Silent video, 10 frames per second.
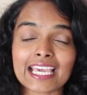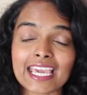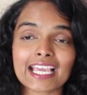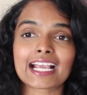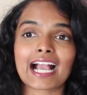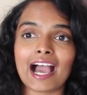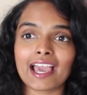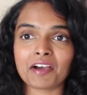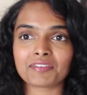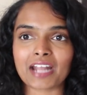think I
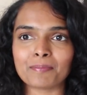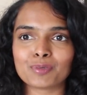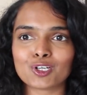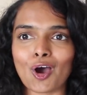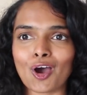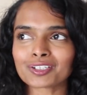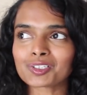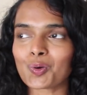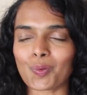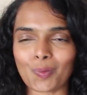have rambled
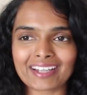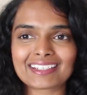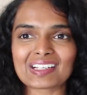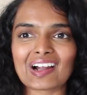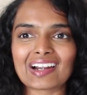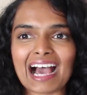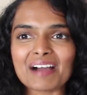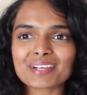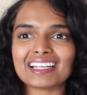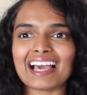on quite a lot.
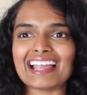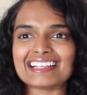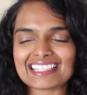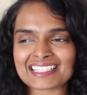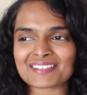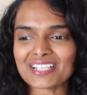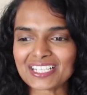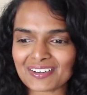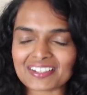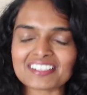I'm gonna end this
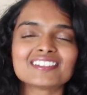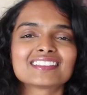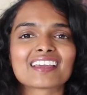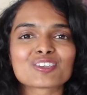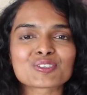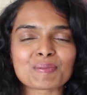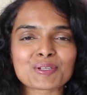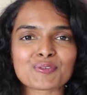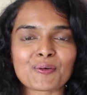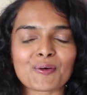video here. Thank you so
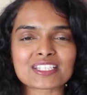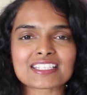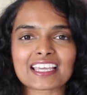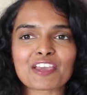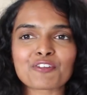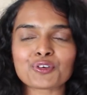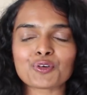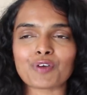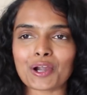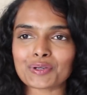much for watching. If
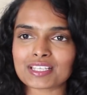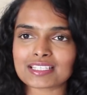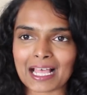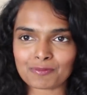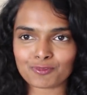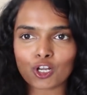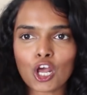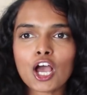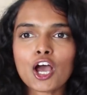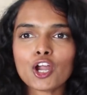you found this helpful,
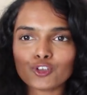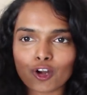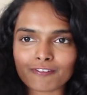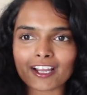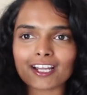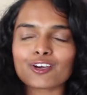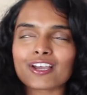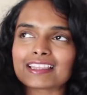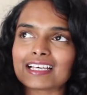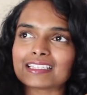don't forget to
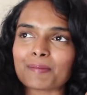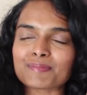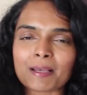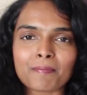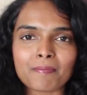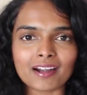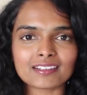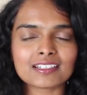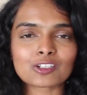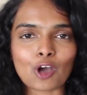hit the thumbs up
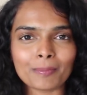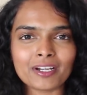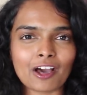button, comment